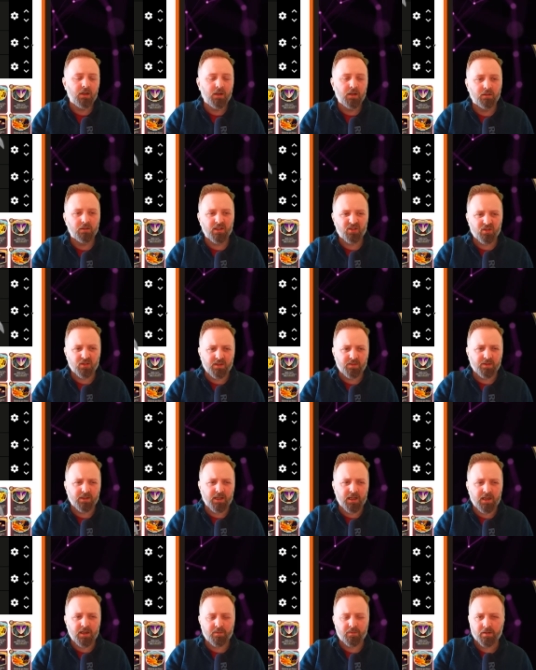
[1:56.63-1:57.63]
Let's leave it
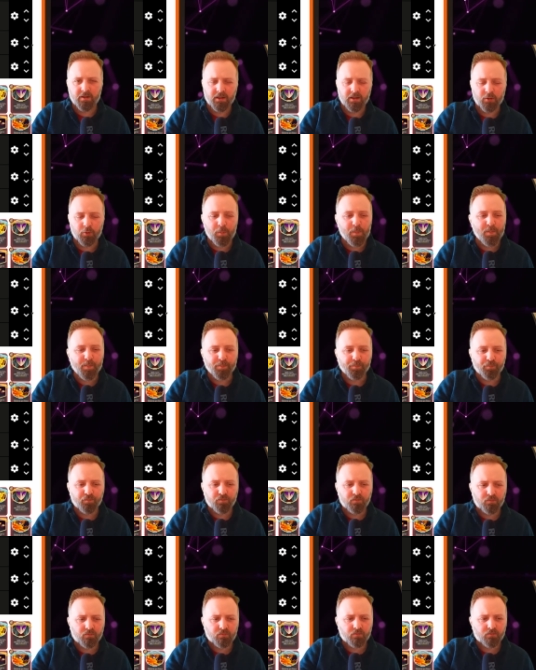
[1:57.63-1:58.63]
at A for now.
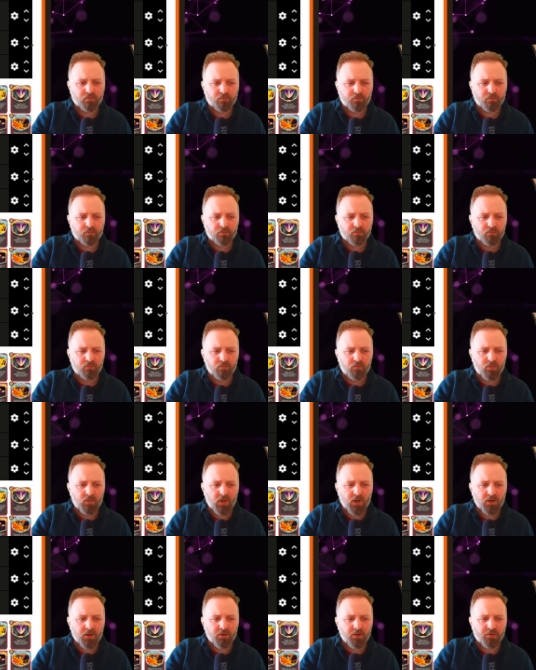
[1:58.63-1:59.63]

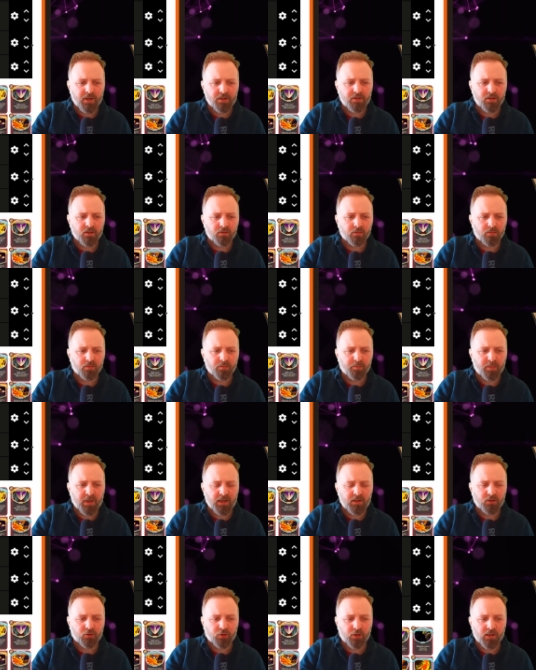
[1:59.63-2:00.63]
So the next up,
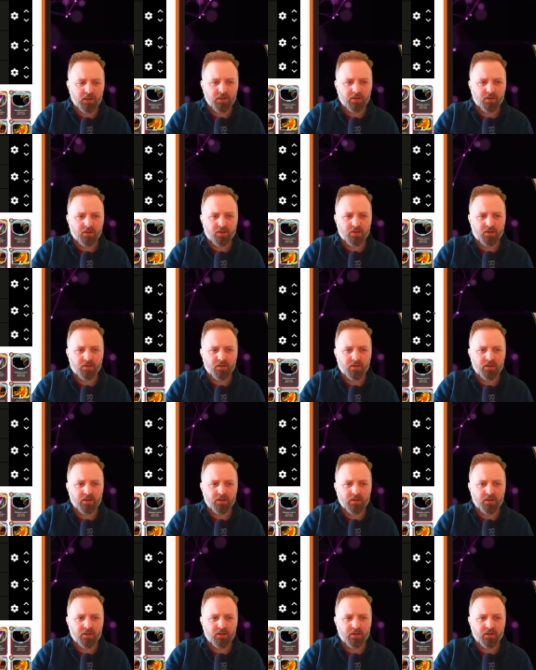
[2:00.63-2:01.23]
Battle Trance.